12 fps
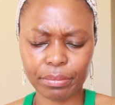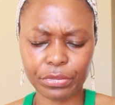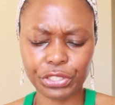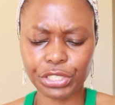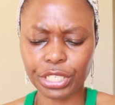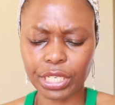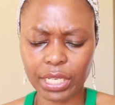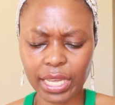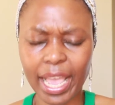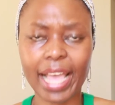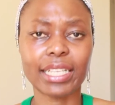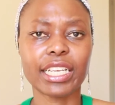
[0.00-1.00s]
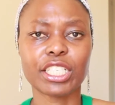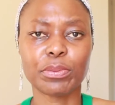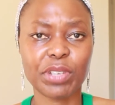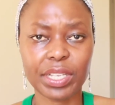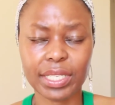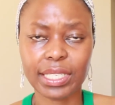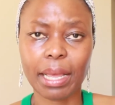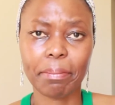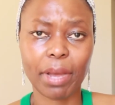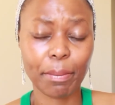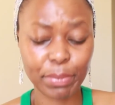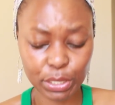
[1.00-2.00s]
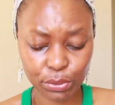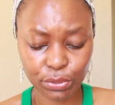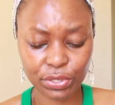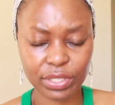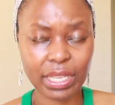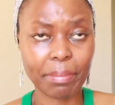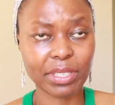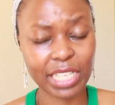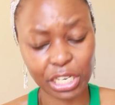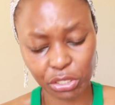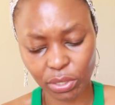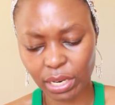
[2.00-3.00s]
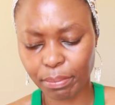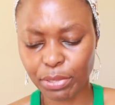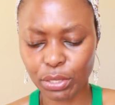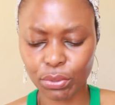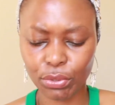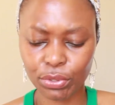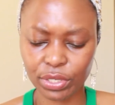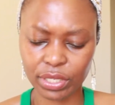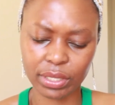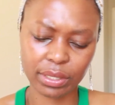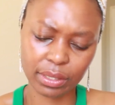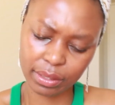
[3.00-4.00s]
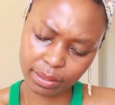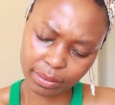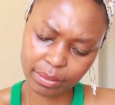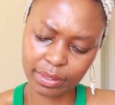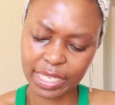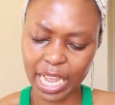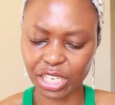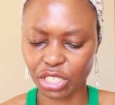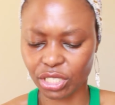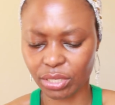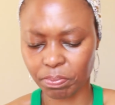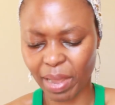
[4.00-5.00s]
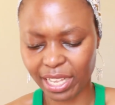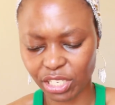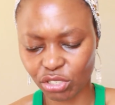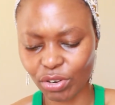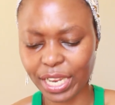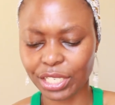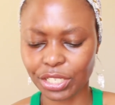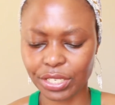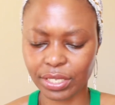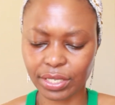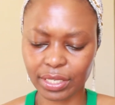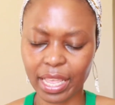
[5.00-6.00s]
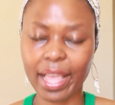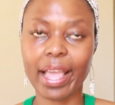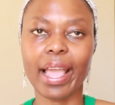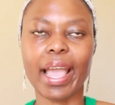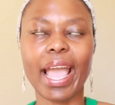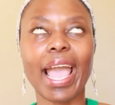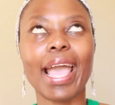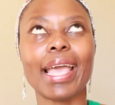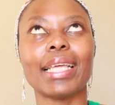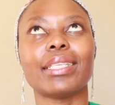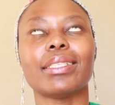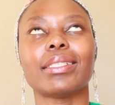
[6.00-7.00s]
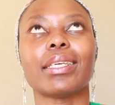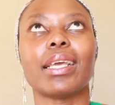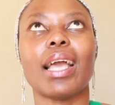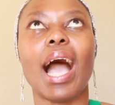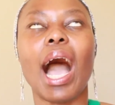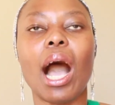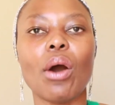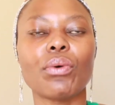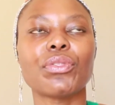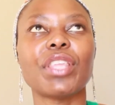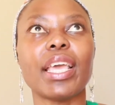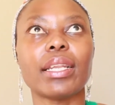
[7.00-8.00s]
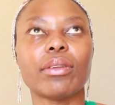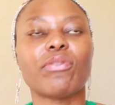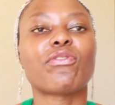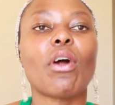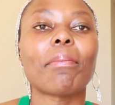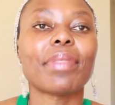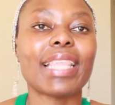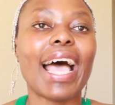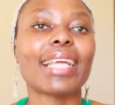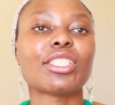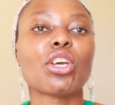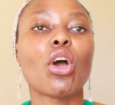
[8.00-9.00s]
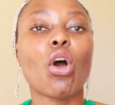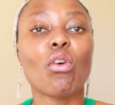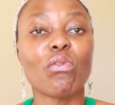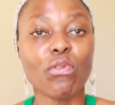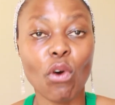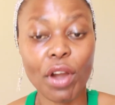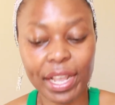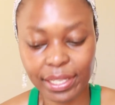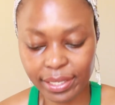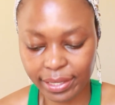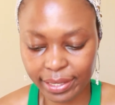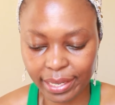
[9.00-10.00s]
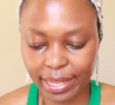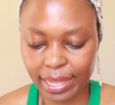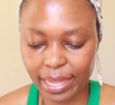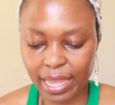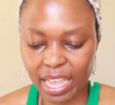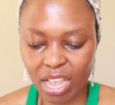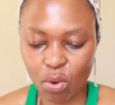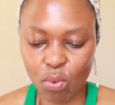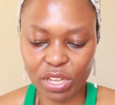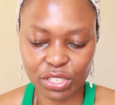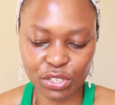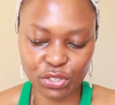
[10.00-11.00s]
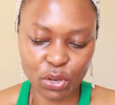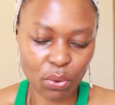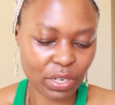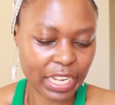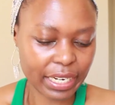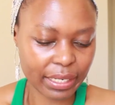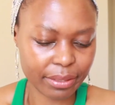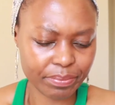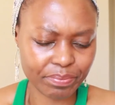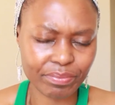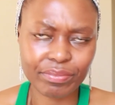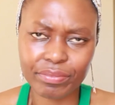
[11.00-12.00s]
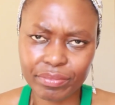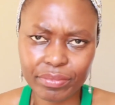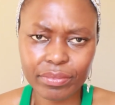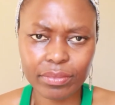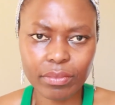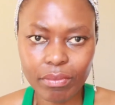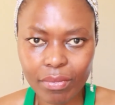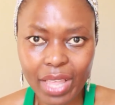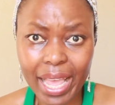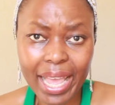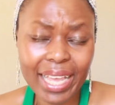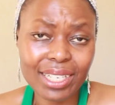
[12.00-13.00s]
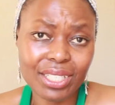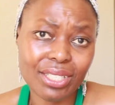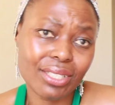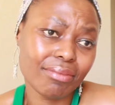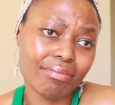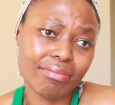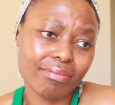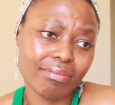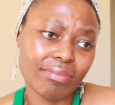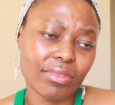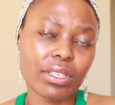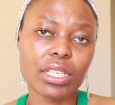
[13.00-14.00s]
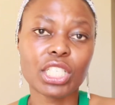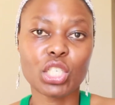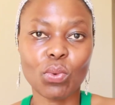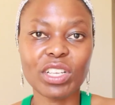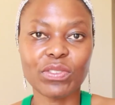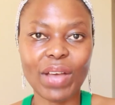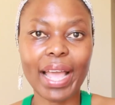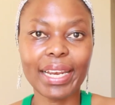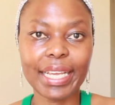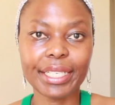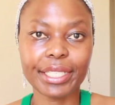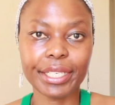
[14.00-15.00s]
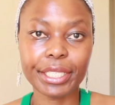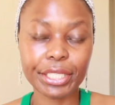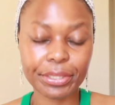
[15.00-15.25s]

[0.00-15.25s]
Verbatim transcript: she had experienced some abuse, some sexual abuse, touched by strangers, and how then from that her voice was stolen and she was violated.